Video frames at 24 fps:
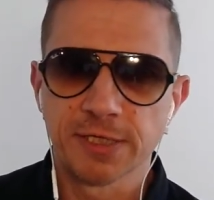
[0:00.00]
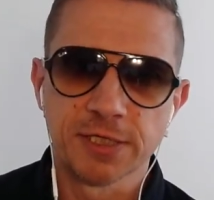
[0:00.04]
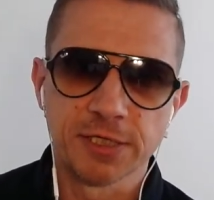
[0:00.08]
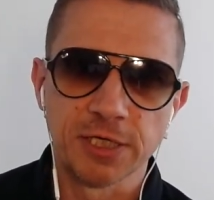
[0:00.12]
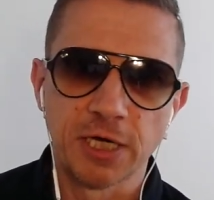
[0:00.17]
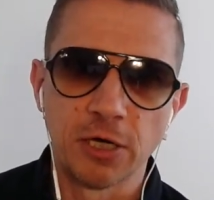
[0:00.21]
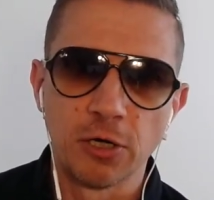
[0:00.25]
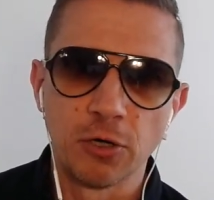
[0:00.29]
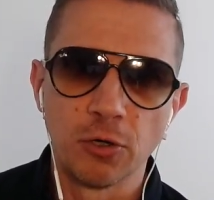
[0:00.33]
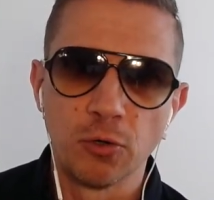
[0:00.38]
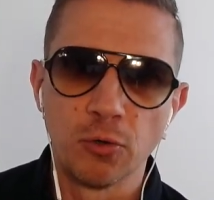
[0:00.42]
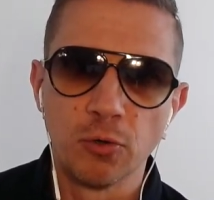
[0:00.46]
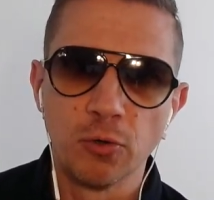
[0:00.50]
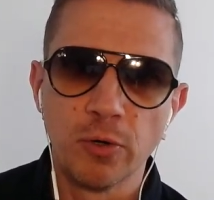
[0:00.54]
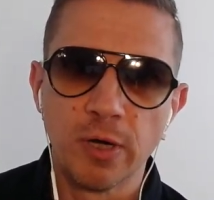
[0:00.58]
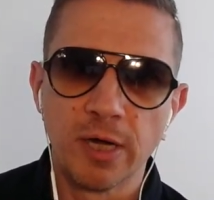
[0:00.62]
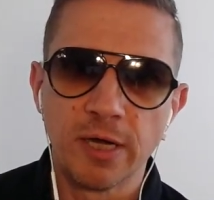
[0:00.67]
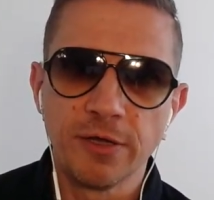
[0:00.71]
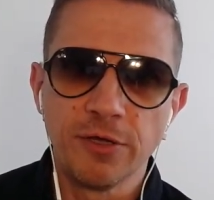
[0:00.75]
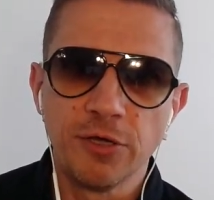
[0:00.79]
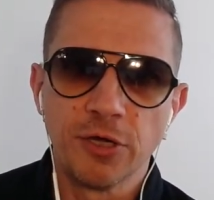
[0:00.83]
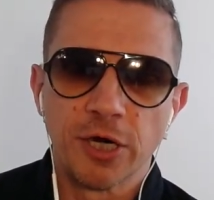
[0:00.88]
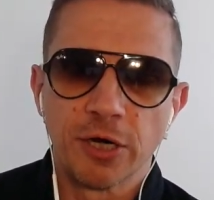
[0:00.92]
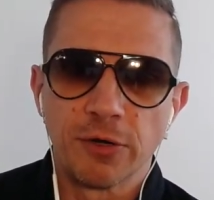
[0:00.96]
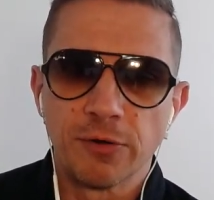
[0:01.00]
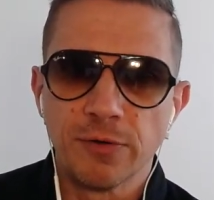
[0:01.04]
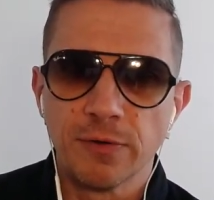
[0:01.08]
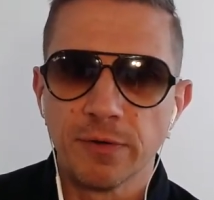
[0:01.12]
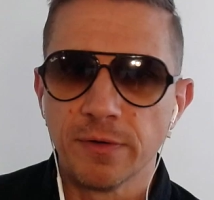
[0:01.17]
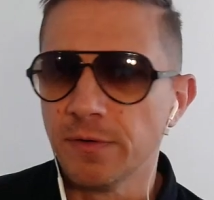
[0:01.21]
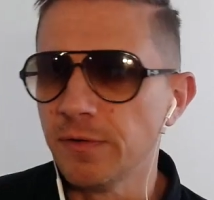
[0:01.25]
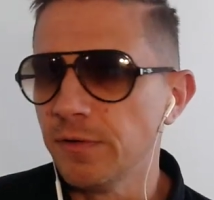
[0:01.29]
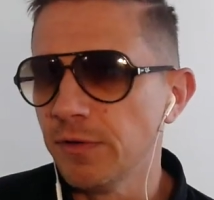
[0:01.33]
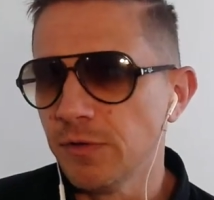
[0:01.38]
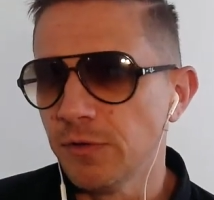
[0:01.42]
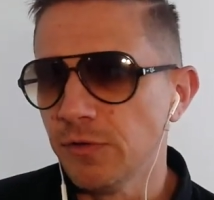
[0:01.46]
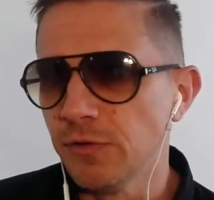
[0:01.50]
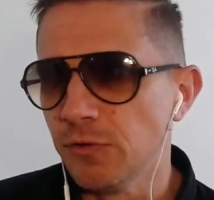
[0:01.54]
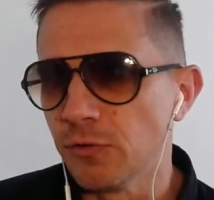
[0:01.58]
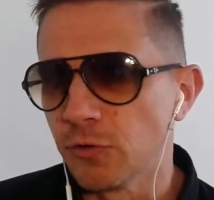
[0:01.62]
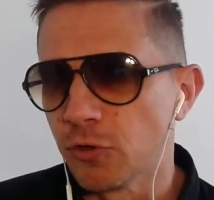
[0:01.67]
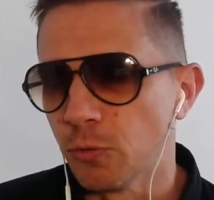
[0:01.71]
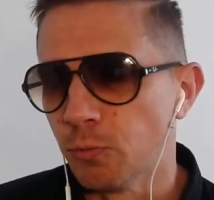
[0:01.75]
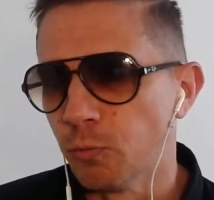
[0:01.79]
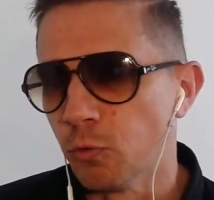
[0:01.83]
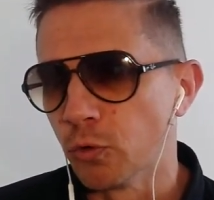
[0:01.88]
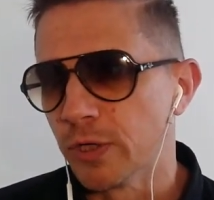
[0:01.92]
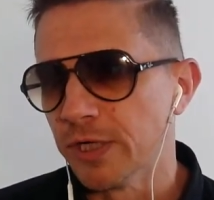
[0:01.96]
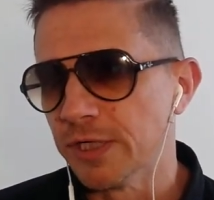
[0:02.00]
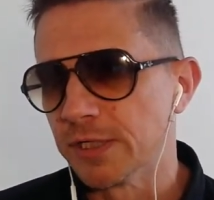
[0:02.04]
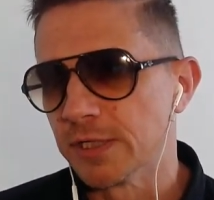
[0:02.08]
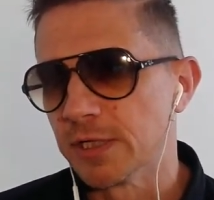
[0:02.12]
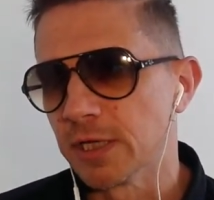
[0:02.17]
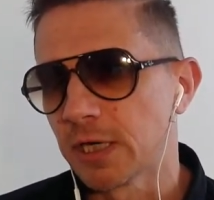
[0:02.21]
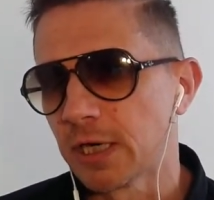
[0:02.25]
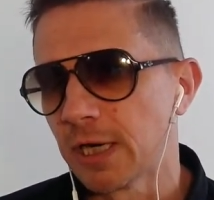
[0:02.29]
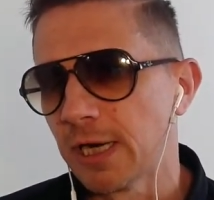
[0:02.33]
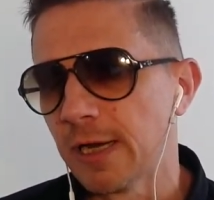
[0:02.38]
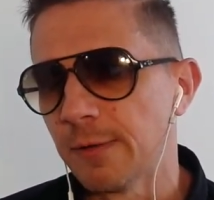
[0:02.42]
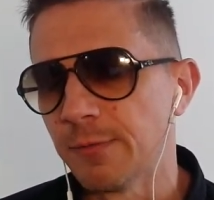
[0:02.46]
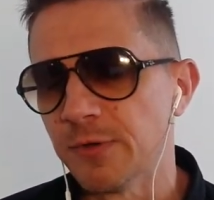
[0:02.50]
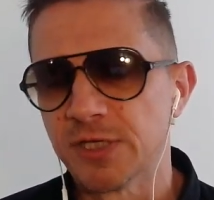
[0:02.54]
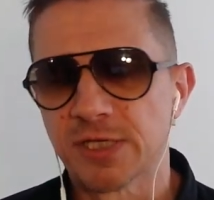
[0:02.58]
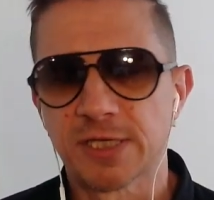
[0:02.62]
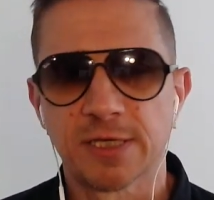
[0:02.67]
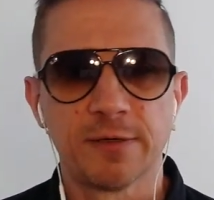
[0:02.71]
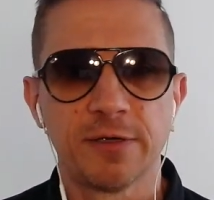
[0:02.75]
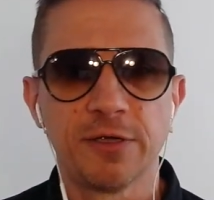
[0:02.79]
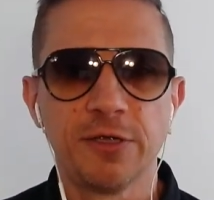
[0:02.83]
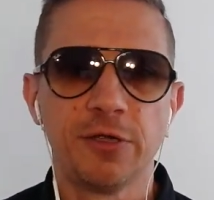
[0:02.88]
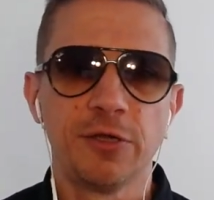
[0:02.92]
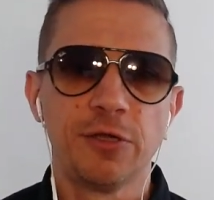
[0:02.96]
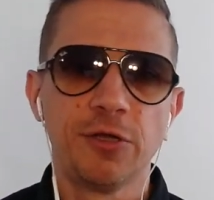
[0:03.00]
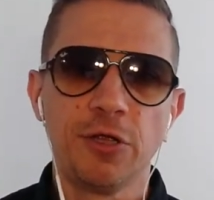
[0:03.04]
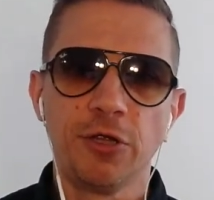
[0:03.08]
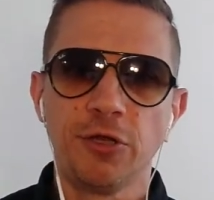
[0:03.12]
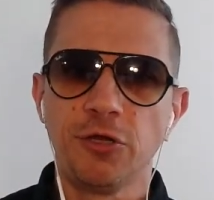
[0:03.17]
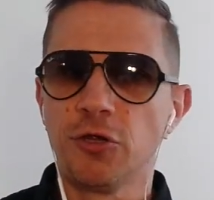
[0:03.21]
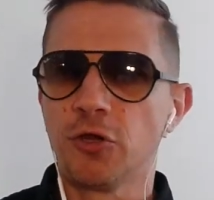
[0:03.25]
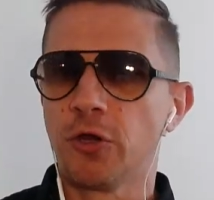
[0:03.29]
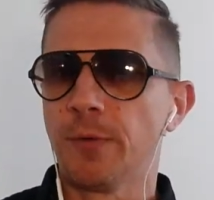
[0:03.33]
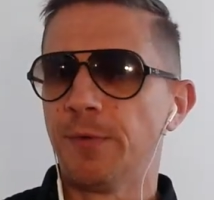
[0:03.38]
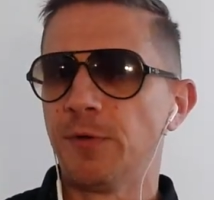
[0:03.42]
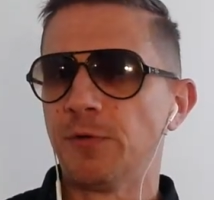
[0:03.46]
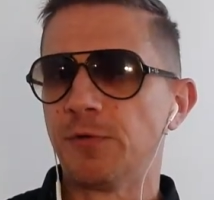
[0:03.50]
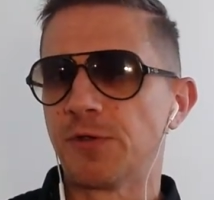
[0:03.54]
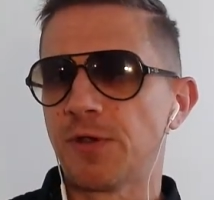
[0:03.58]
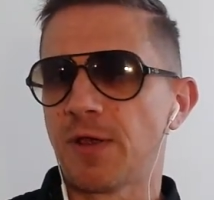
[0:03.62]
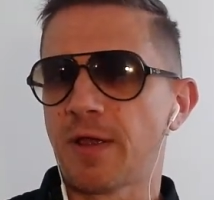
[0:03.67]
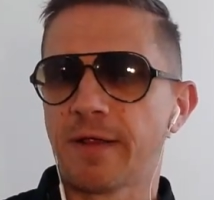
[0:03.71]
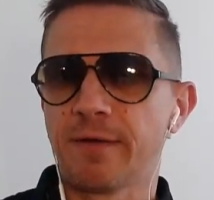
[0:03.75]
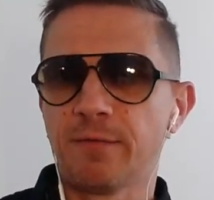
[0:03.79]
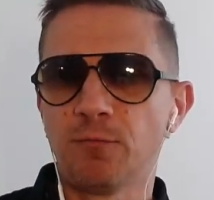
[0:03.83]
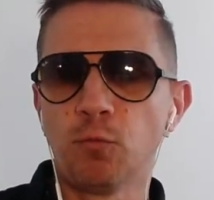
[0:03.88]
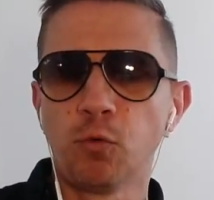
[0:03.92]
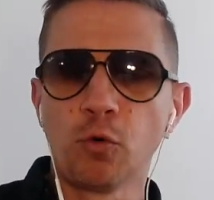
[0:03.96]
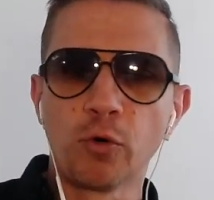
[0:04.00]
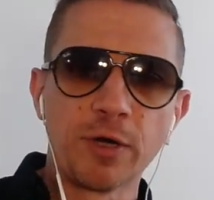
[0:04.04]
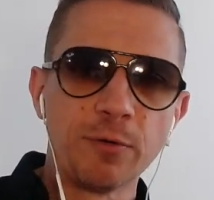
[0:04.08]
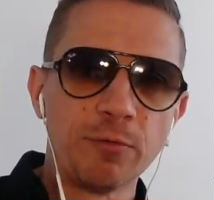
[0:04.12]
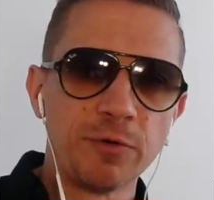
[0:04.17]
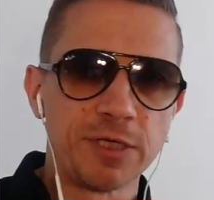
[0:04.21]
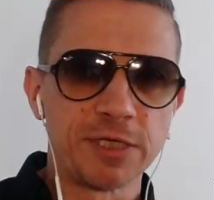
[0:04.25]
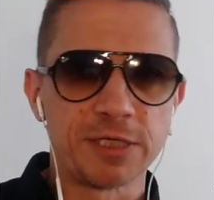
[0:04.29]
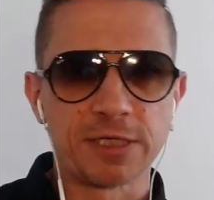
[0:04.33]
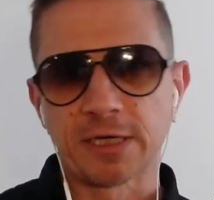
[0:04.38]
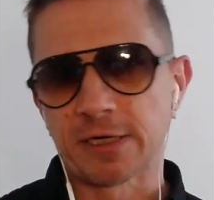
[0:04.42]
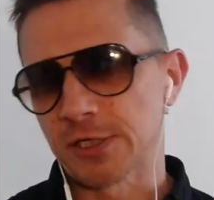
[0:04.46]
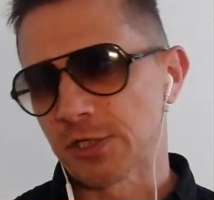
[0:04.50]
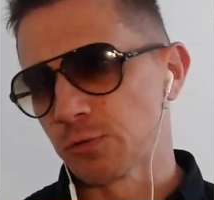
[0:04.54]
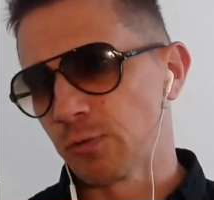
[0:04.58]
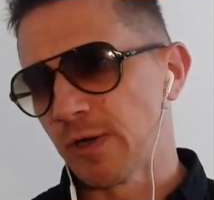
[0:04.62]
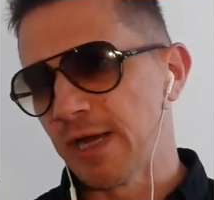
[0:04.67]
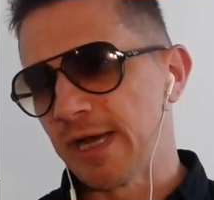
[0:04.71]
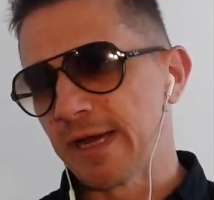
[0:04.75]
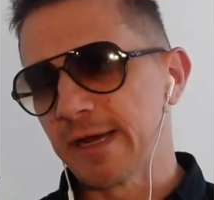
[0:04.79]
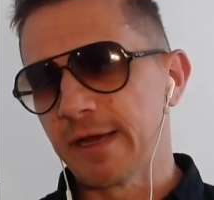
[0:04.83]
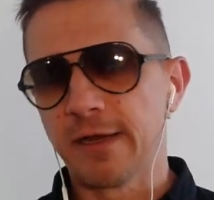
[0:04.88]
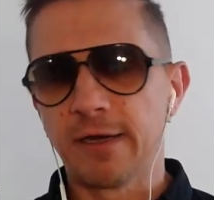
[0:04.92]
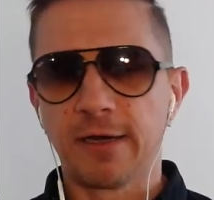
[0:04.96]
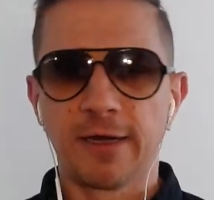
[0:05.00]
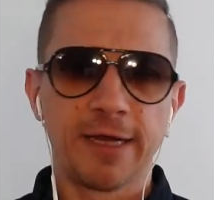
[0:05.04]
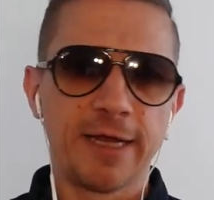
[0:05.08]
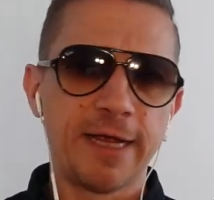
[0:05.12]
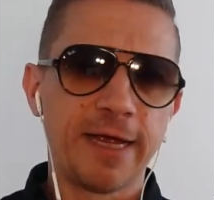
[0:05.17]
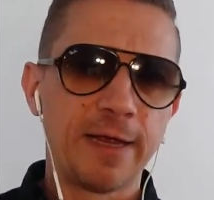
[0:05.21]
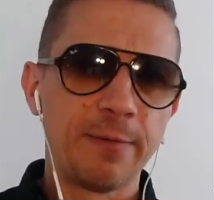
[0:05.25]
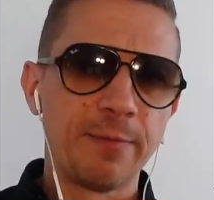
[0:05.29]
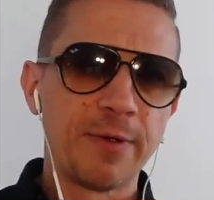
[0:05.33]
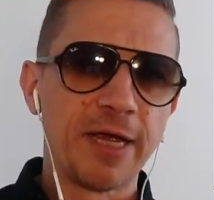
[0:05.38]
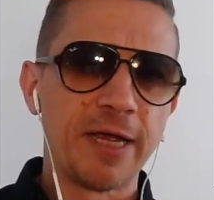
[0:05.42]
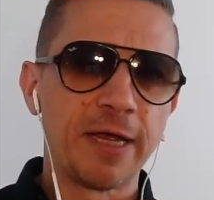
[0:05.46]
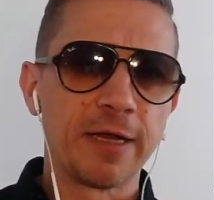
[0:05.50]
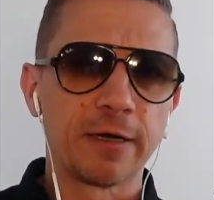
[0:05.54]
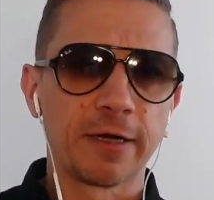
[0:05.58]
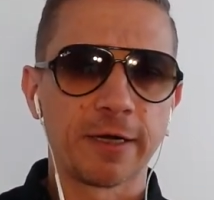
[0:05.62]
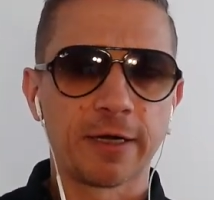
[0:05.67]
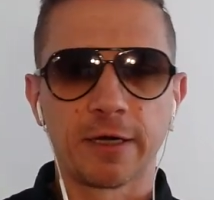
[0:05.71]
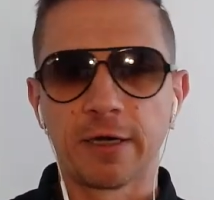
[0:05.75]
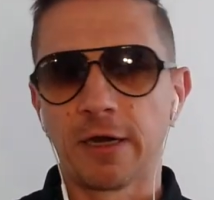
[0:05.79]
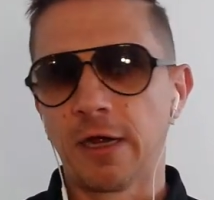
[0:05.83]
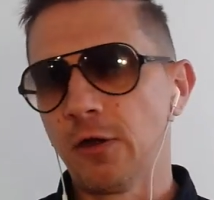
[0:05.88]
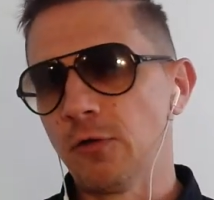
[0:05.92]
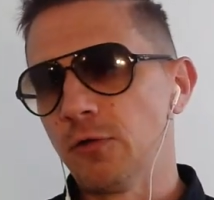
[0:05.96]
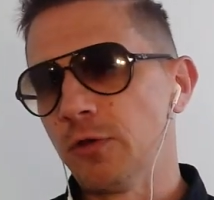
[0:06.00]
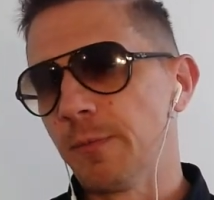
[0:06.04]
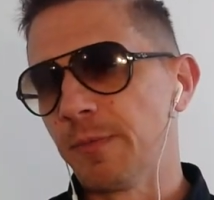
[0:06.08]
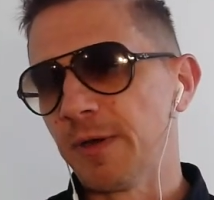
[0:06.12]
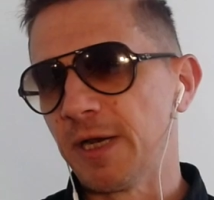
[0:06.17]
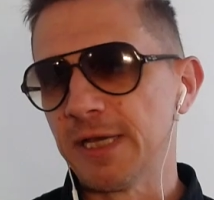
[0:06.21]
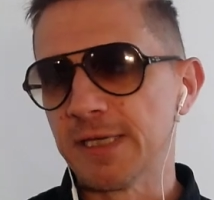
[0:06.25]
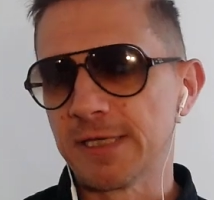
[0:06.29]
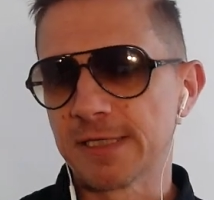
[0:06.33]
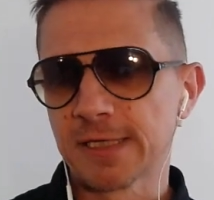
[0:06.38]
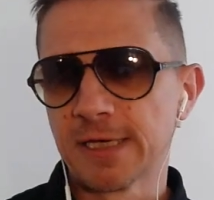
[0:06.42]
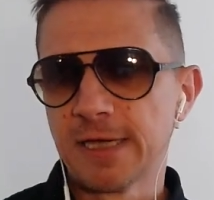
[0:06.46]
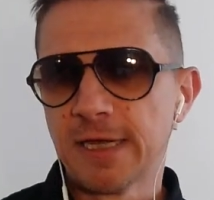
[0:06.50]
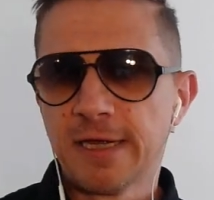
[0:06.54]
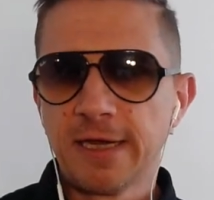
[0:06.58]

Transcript: So, you know, you could walk into the club and so, you could be walking with this kind of swagger, like, hey man, I kind of own the place.